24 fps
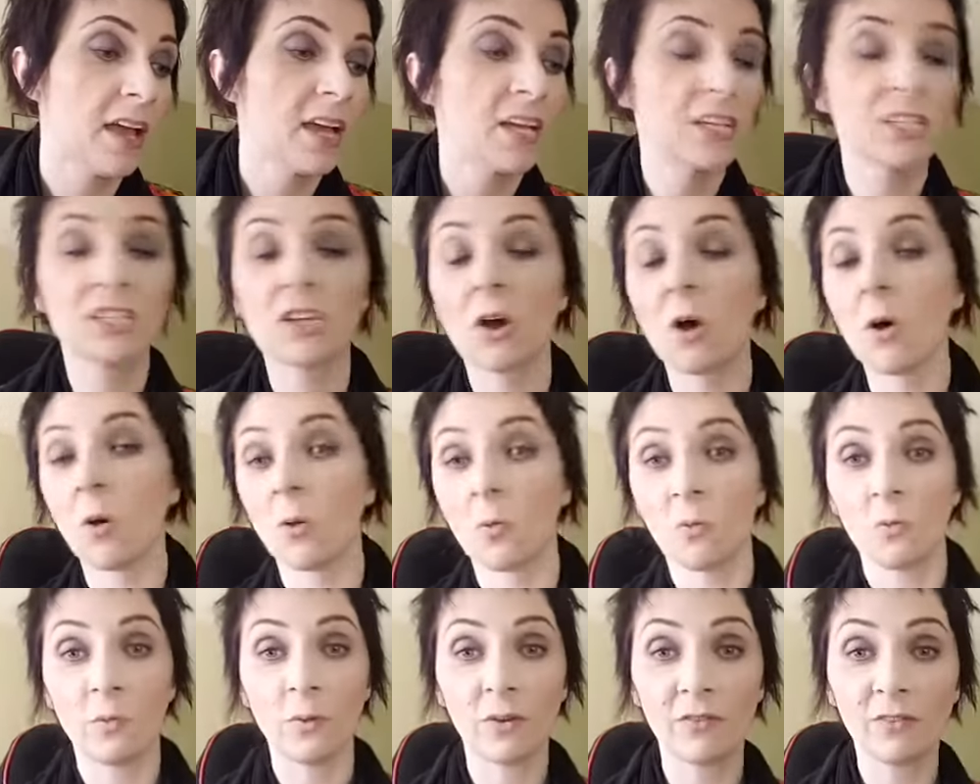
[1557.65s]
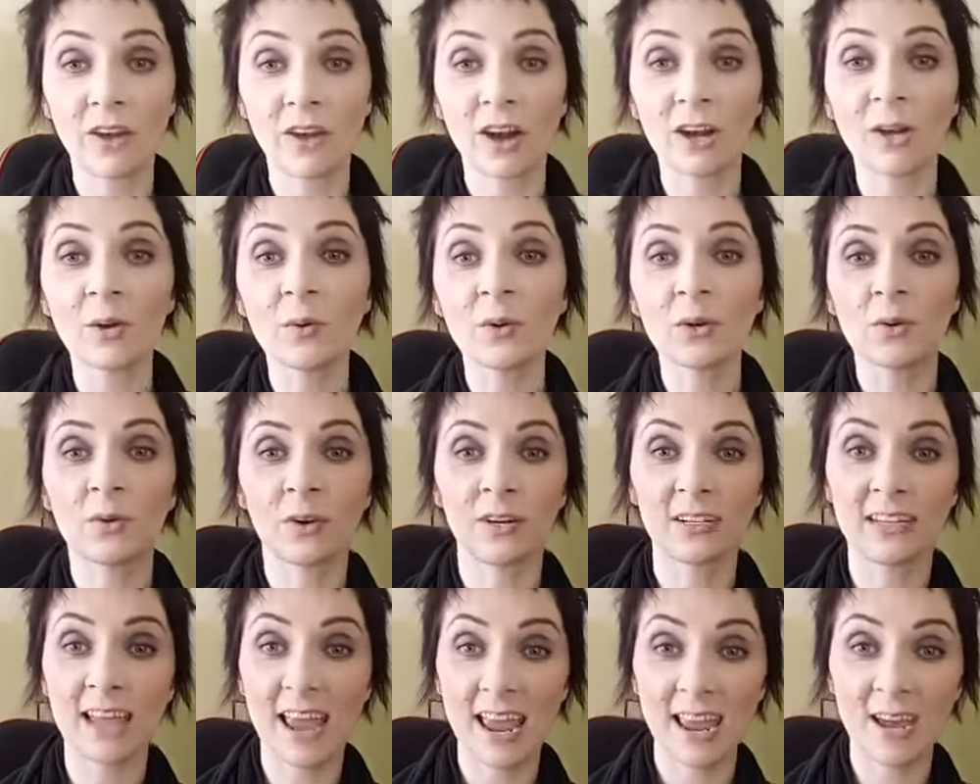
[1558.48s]
So we've got to go into our
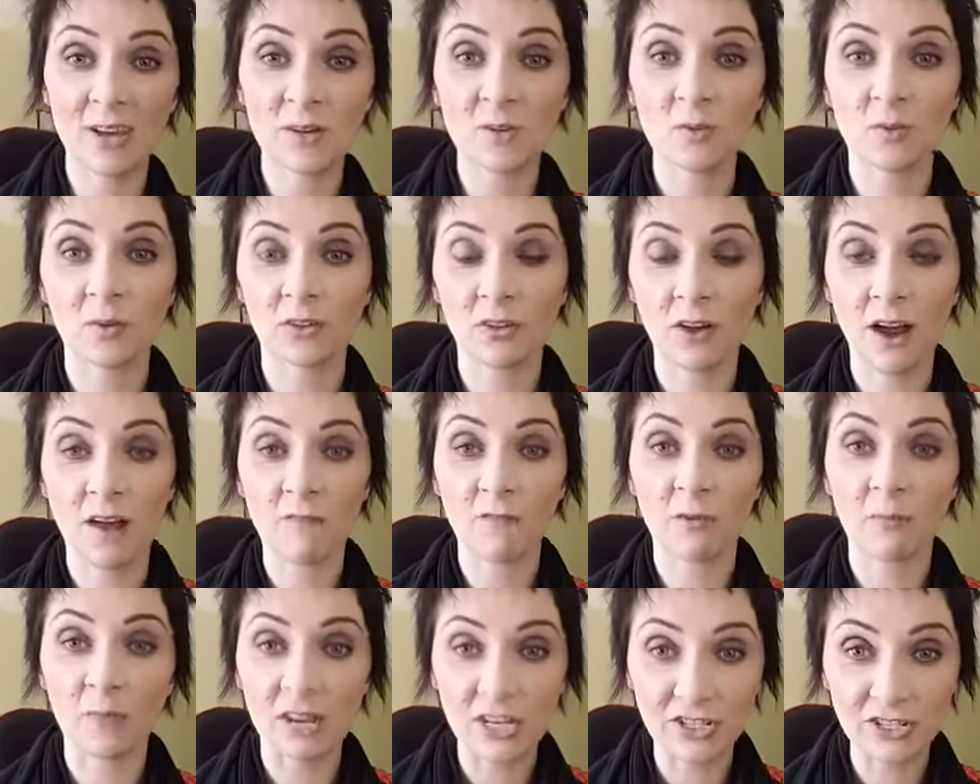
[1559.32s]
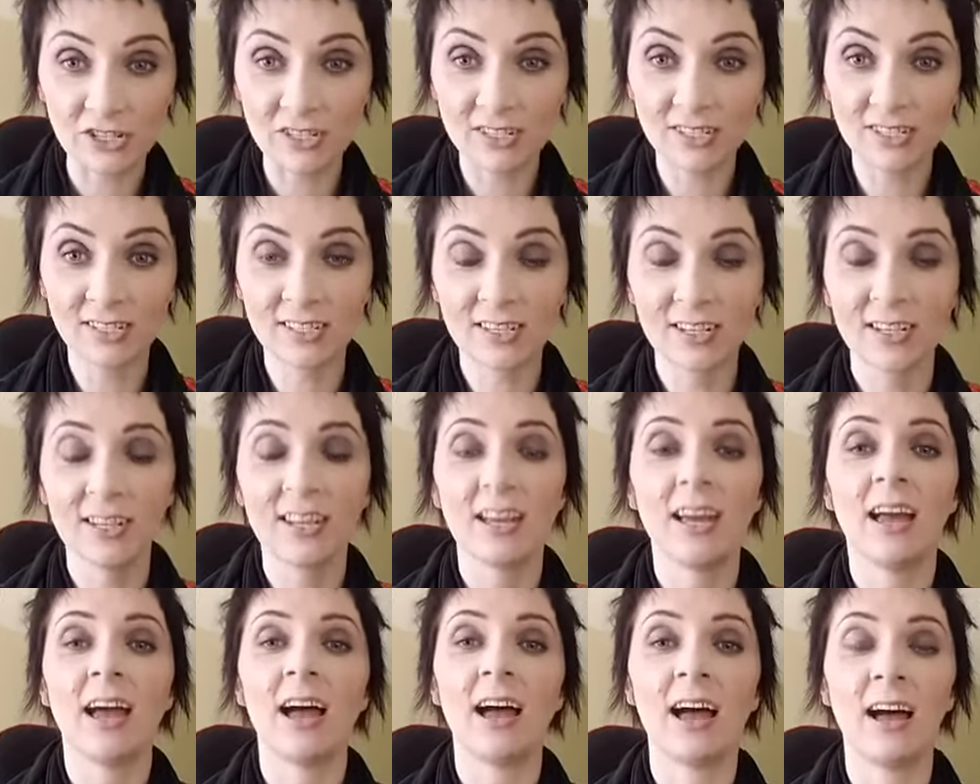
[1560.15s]
day with our affirmations,
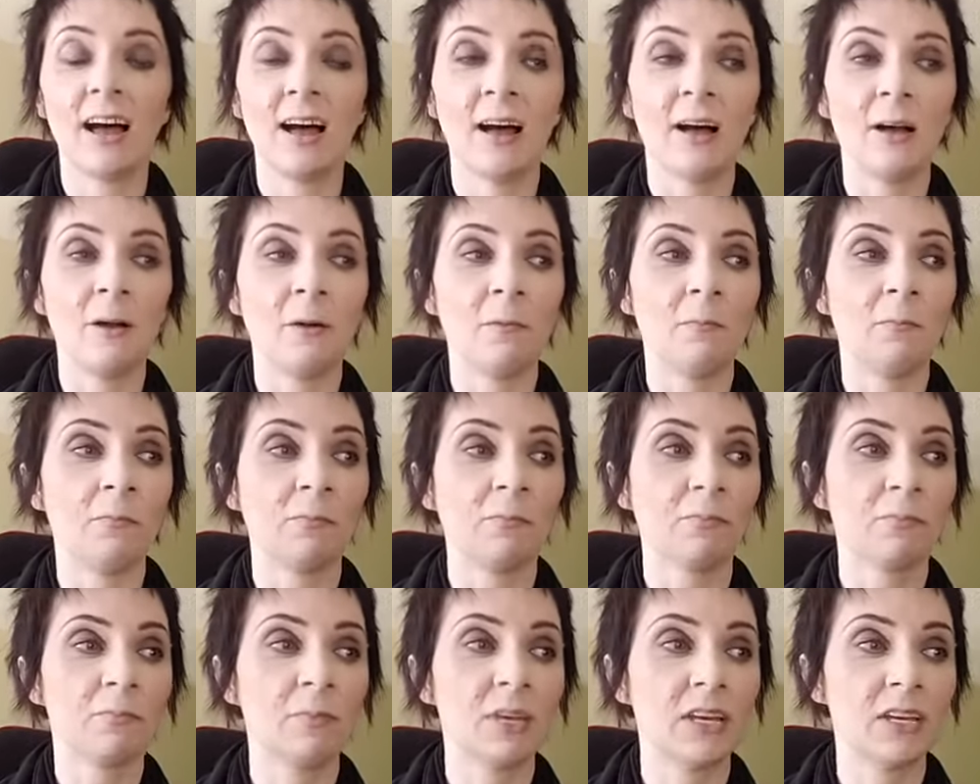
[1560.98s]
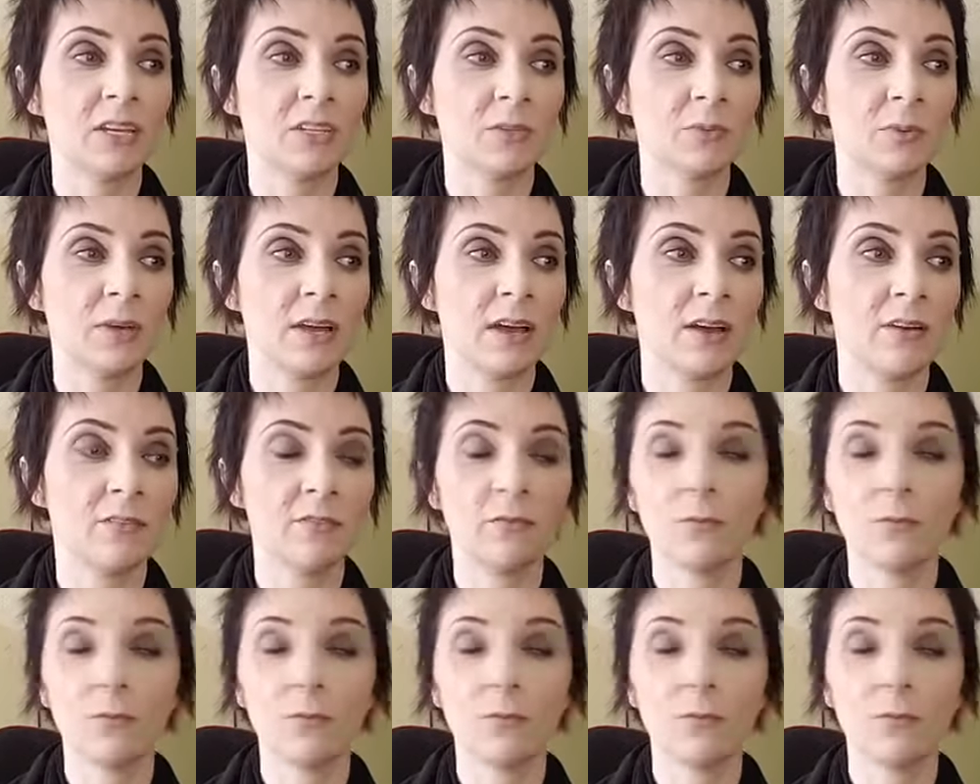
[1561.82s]
because I have